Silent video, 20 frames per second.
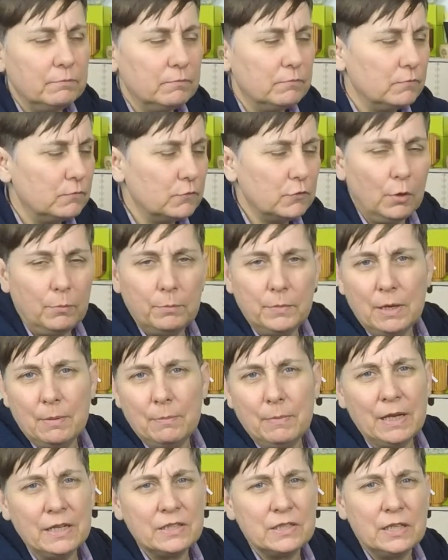drop me a
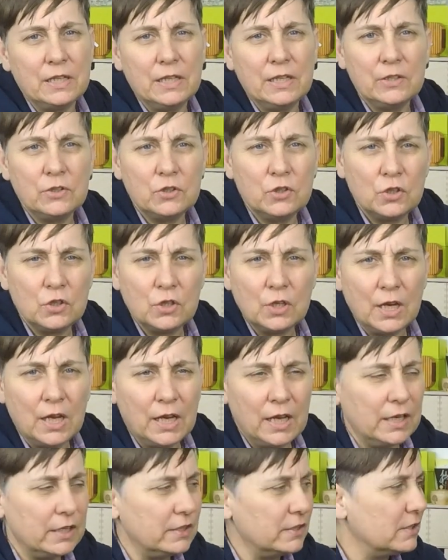message
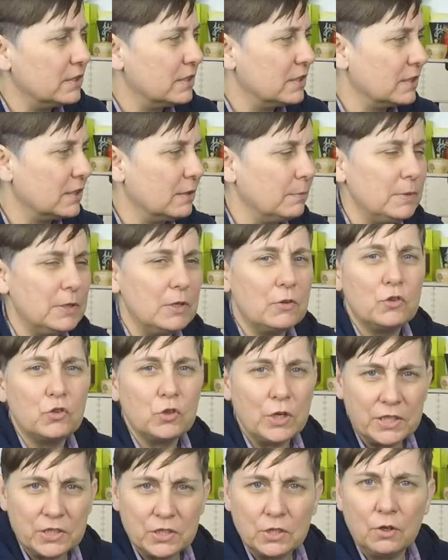and give me your
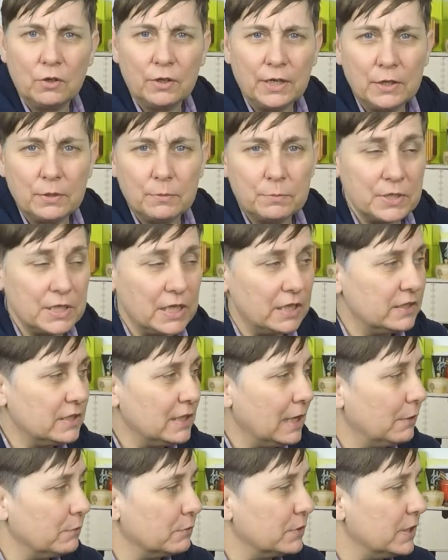address and I'll get them sent
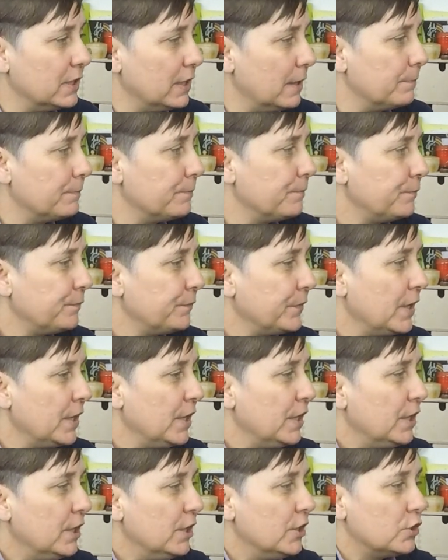out to you.
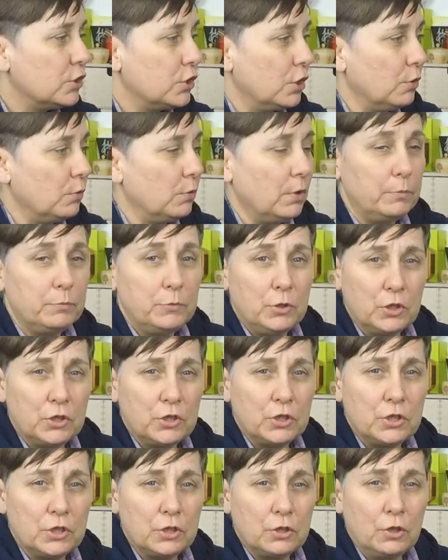So I'm
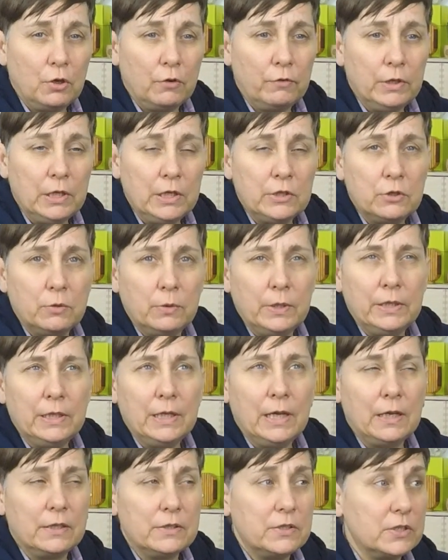just currently doing
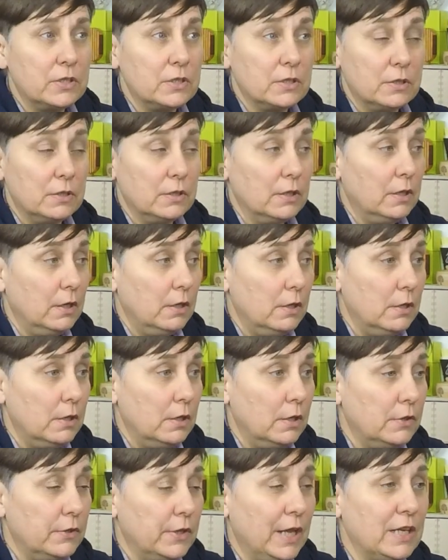that.
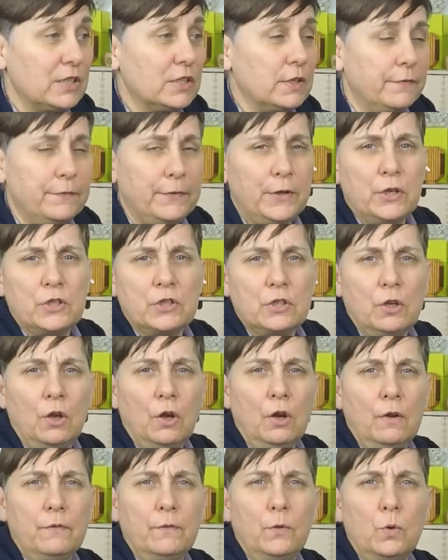That's the first lot
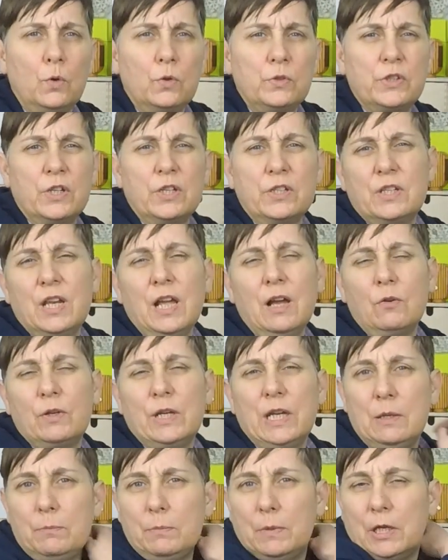I've ordered. That'll
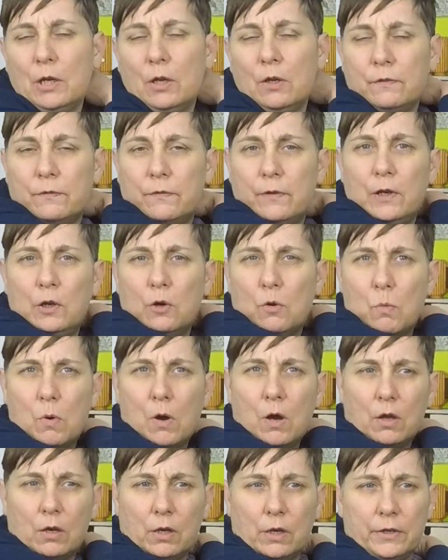keep me going for a little
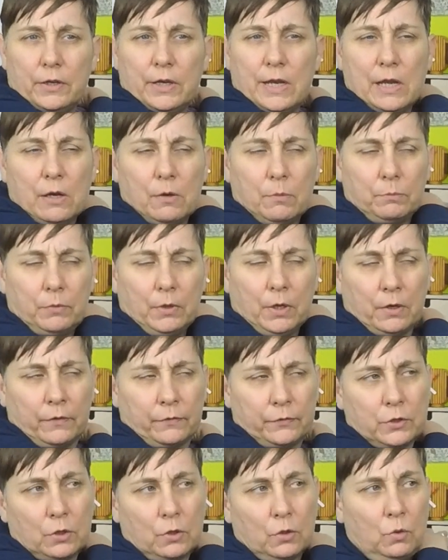while, and then I have
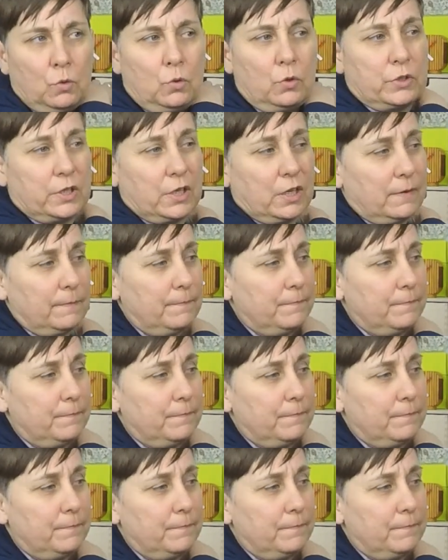to order